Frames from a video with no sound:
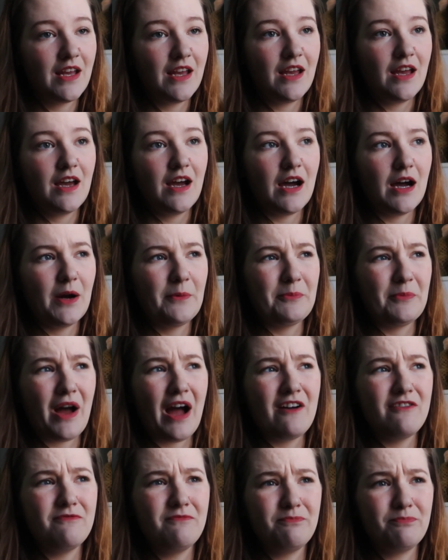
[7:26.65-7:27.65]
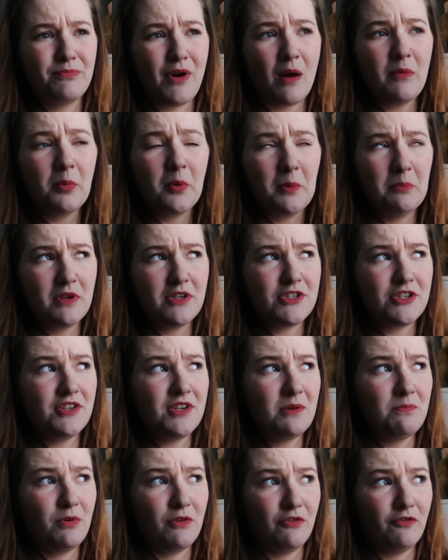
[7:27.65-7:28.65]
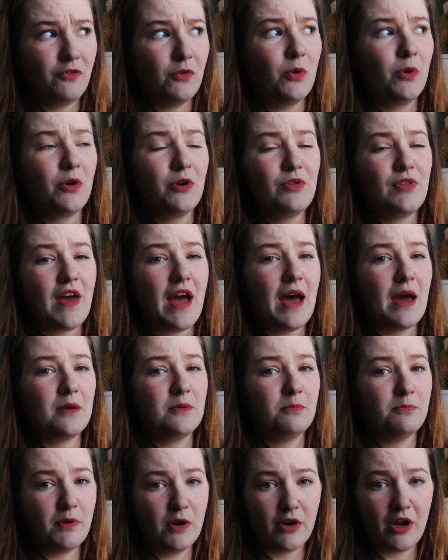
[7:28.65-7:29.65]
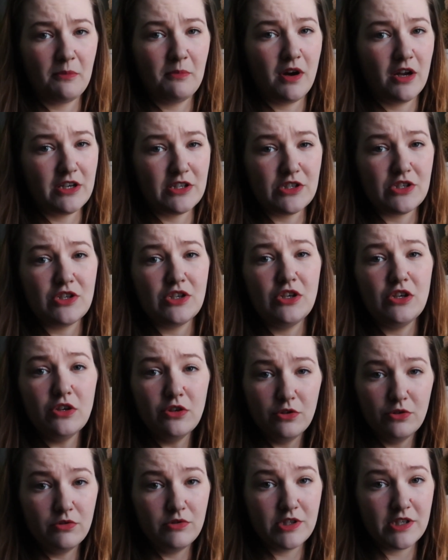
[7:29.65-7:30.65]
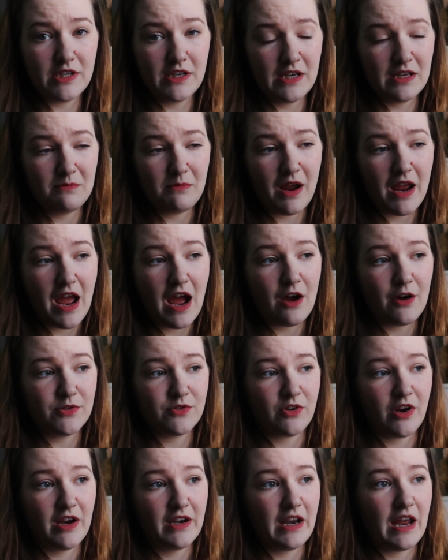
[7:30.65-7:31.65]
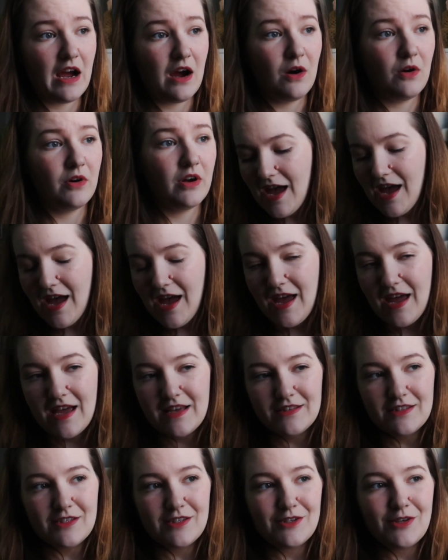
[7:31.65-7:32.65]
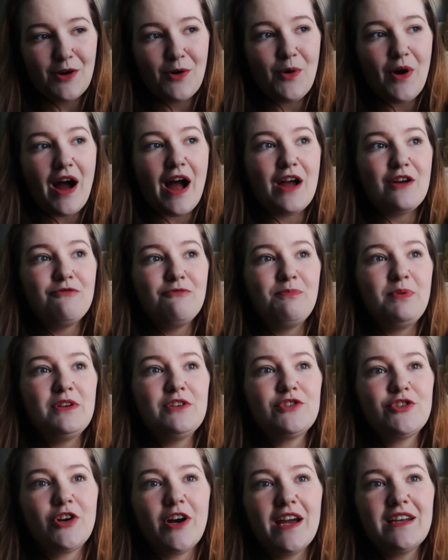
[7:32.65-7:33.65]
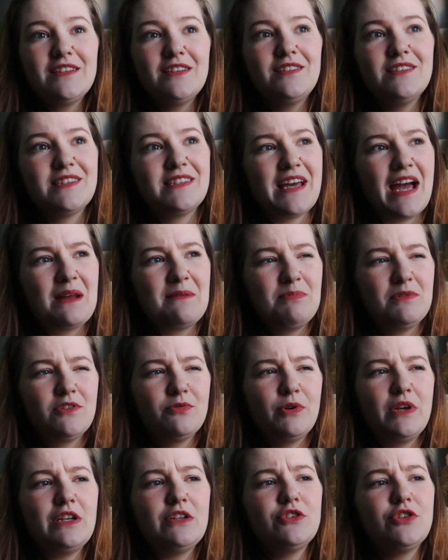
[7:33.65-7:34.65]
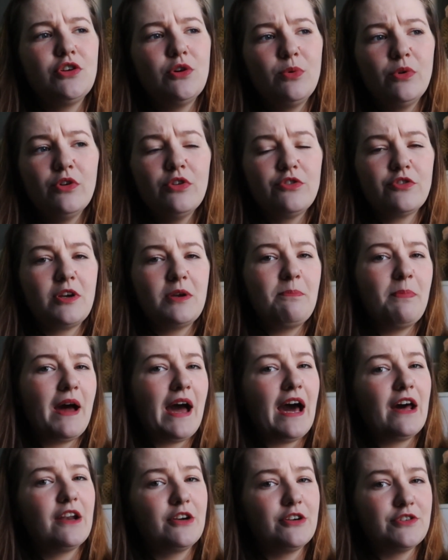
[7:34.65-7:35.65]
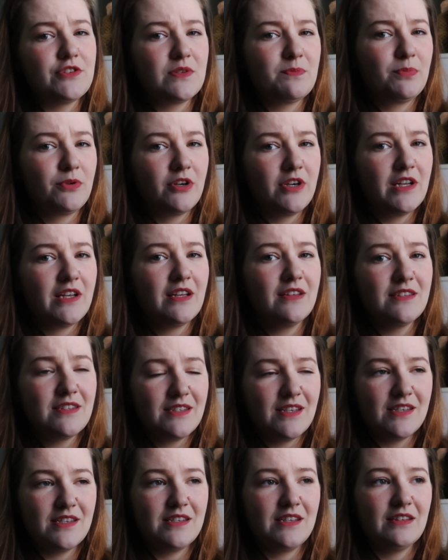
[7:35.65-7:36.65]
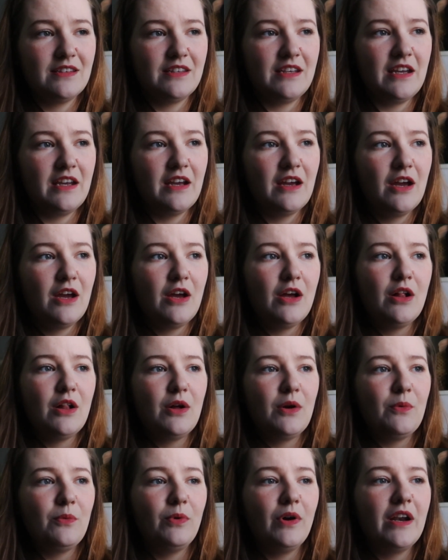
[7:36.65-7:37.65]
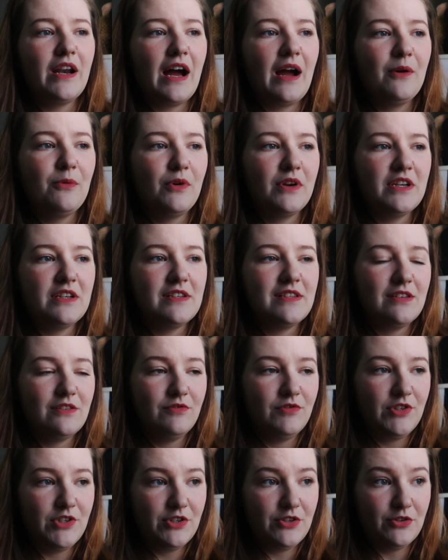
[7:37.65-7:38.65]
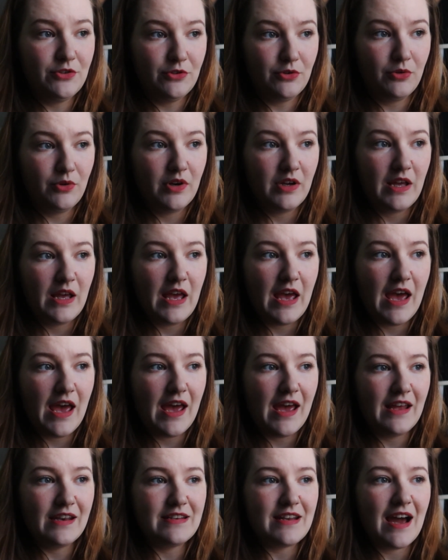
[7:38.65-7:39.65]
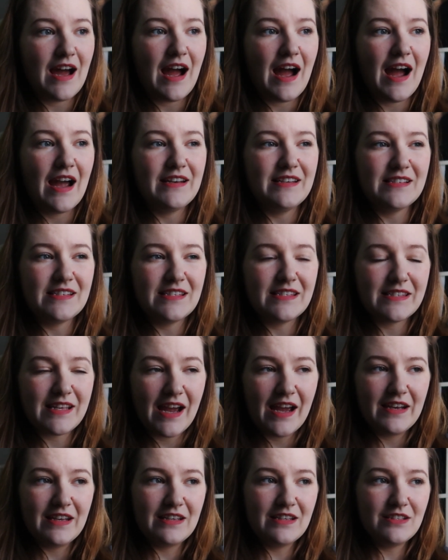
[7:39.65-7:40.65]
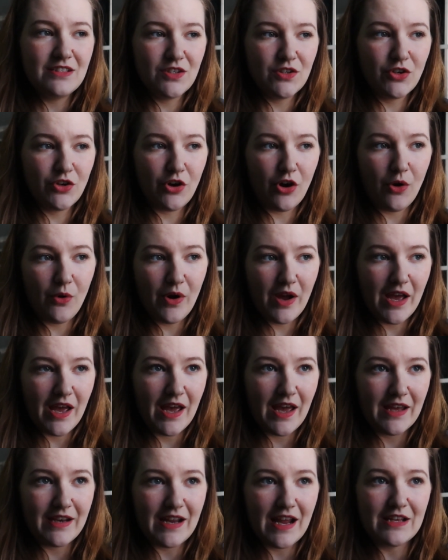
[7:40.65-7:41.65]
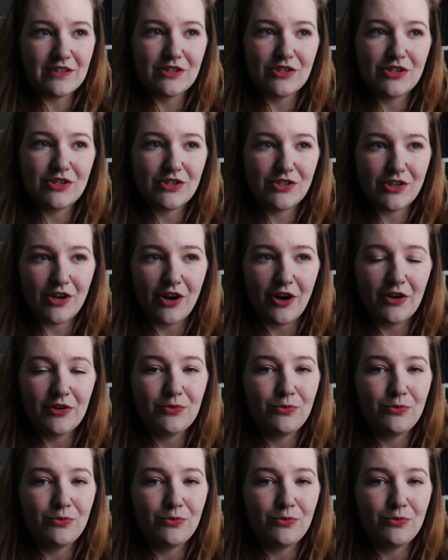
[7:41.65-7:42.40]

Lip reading: I've probably mentioned it before that Pokemon is huge in my house right now, and so I've been trying to decide between 2 or 3 patterns pretty consistently what I wanted to do, and I decided to go ahead and start with